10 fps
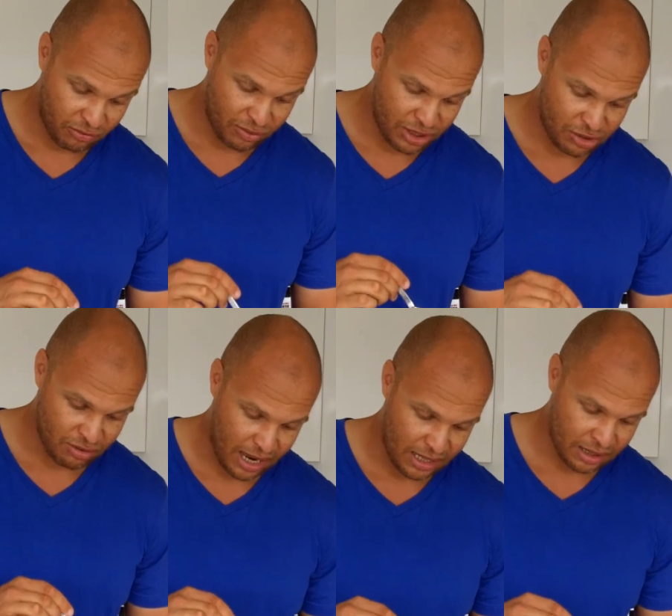
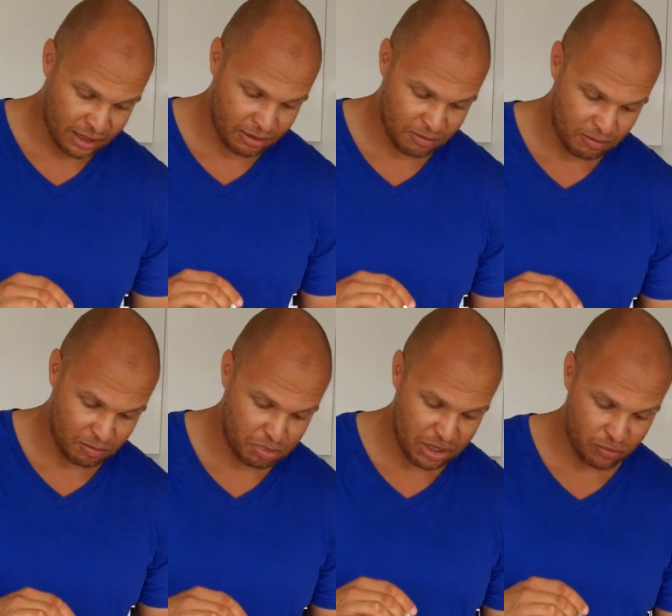freeze-dried
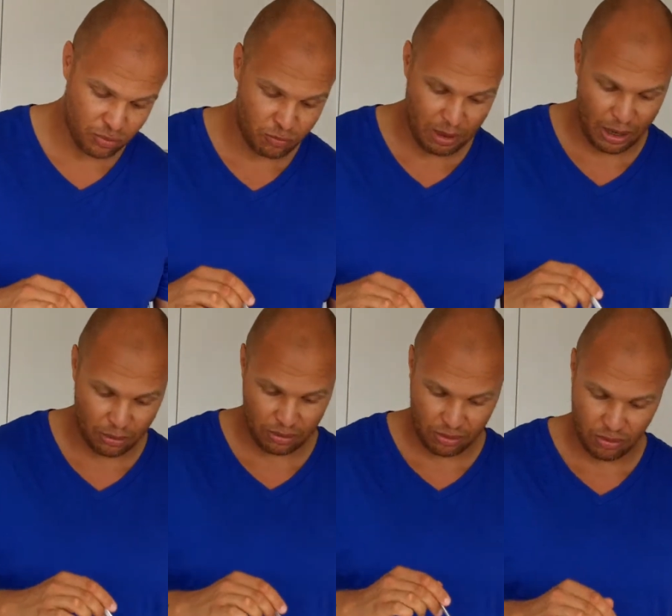beetroot
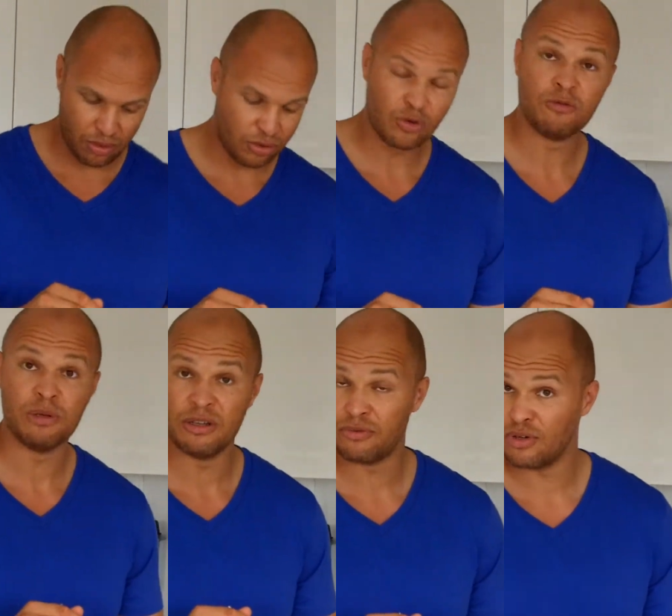powder, or it
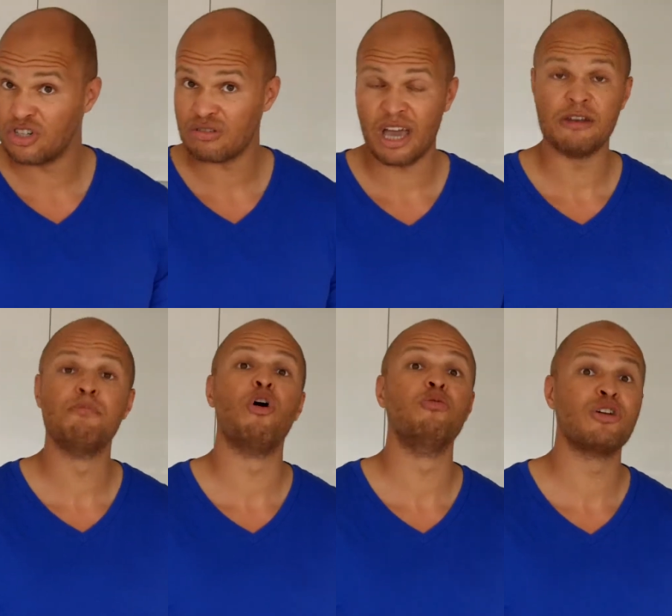could be
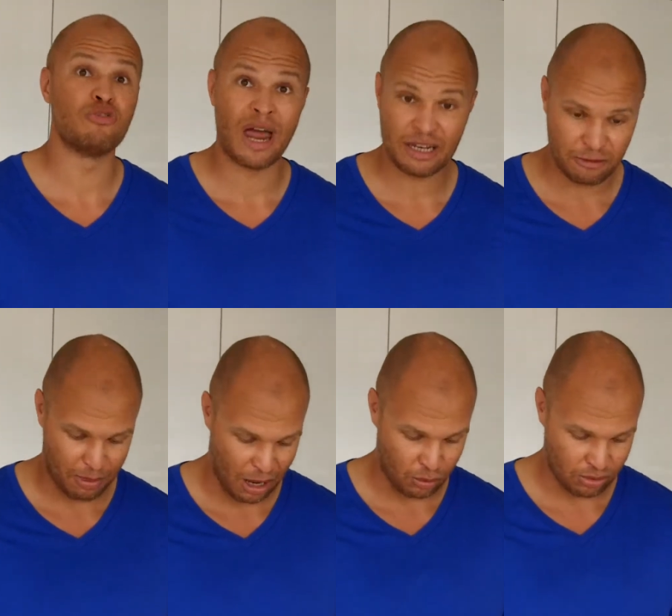freeze-dried
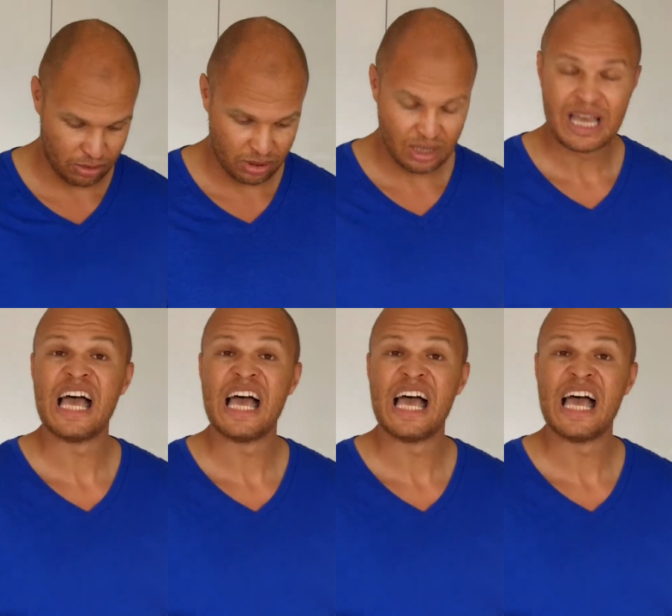pomegranate powder,